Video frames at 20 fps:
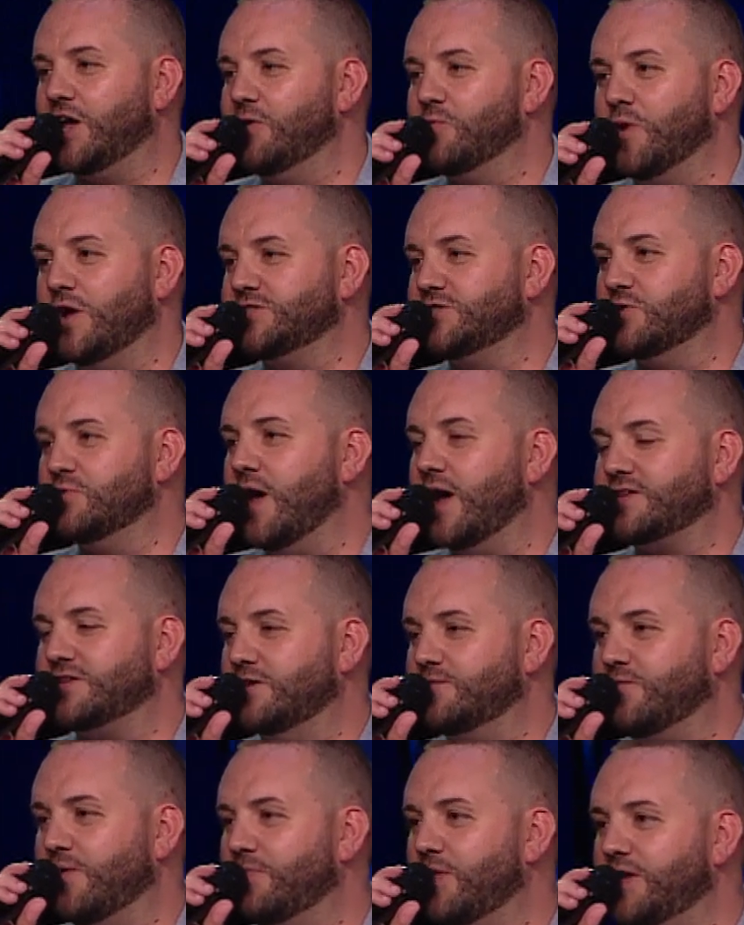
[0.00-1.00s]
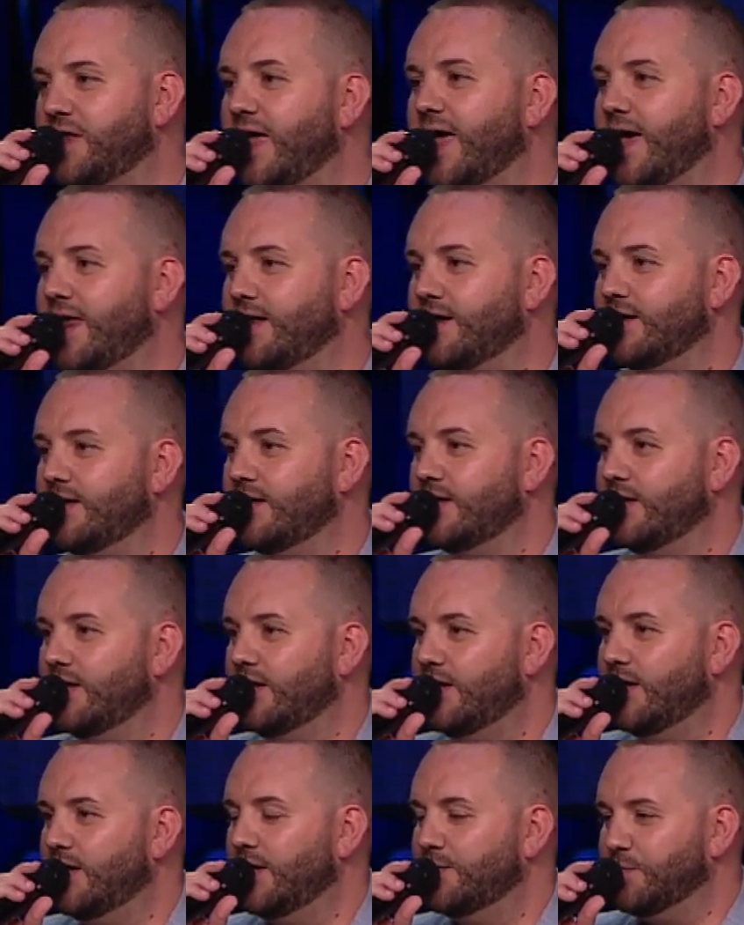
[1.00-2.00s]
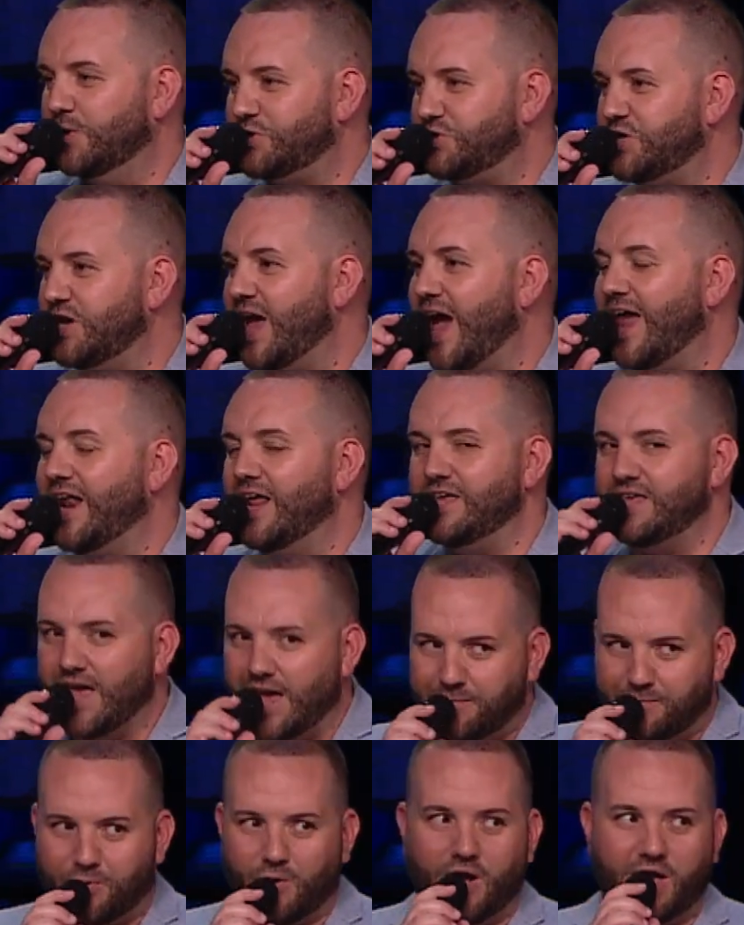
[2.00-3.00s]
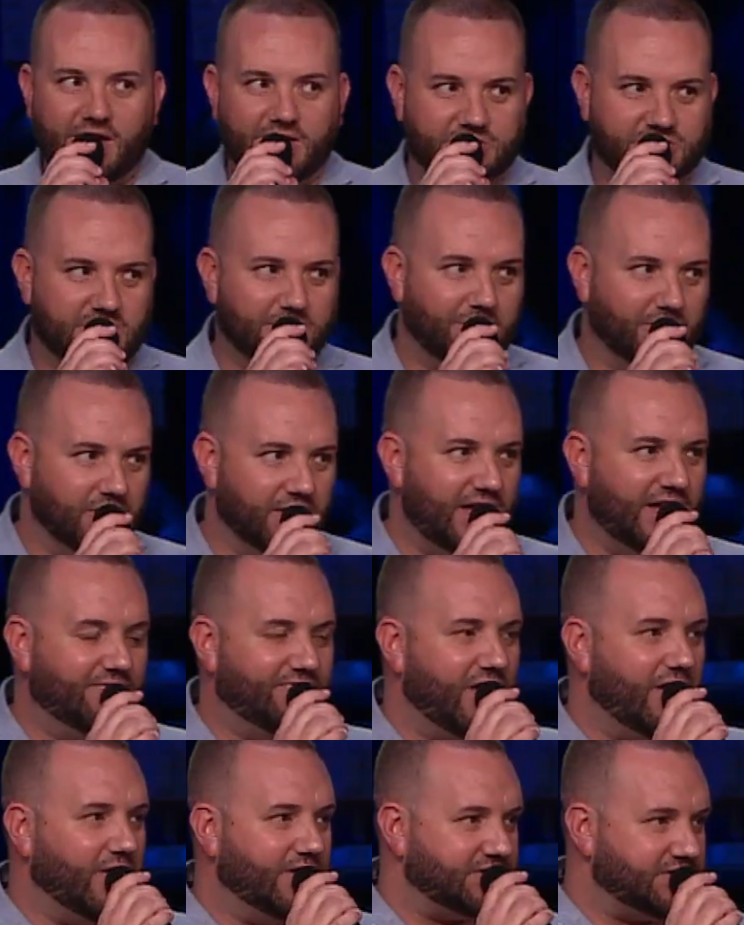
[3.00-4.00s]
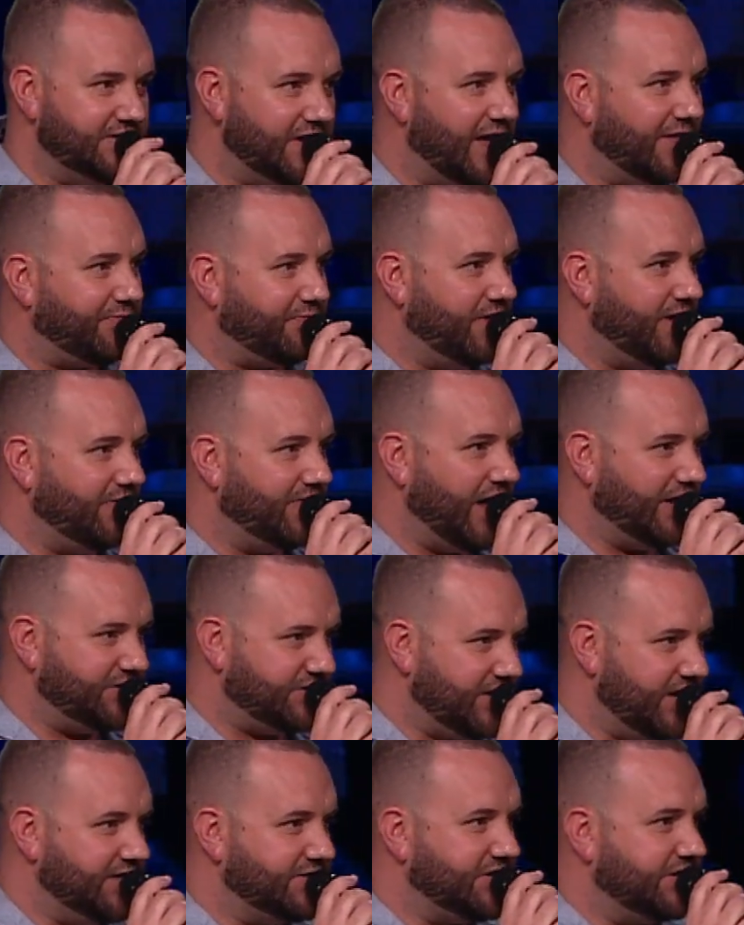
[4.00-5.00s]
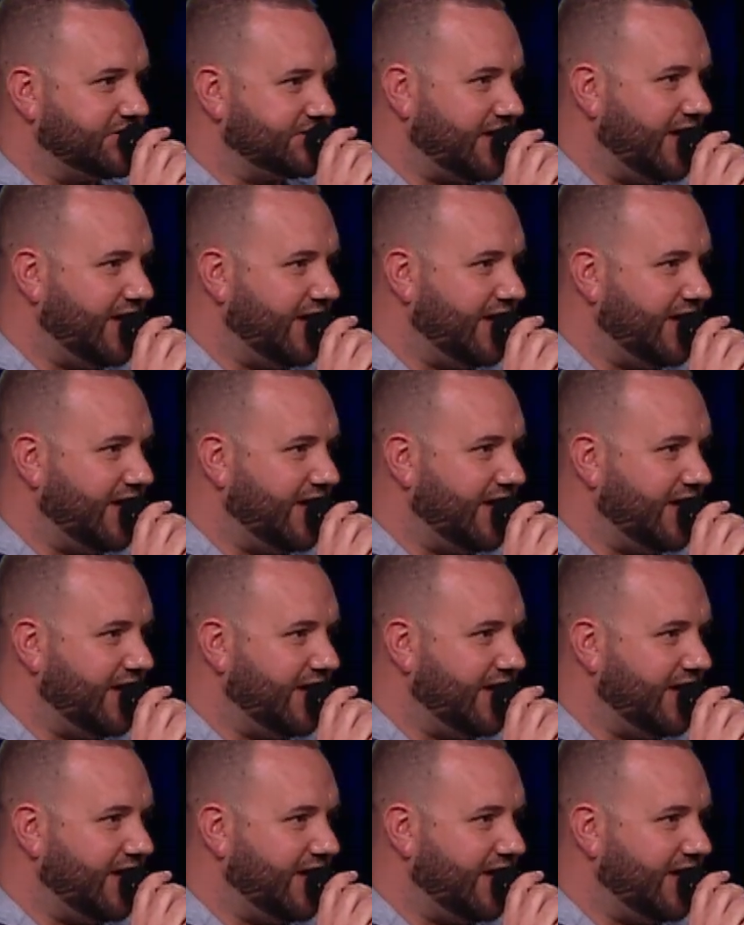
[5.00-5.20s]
get resurrected from the dead. But she had a yet praise to believe there is nothing that Jesus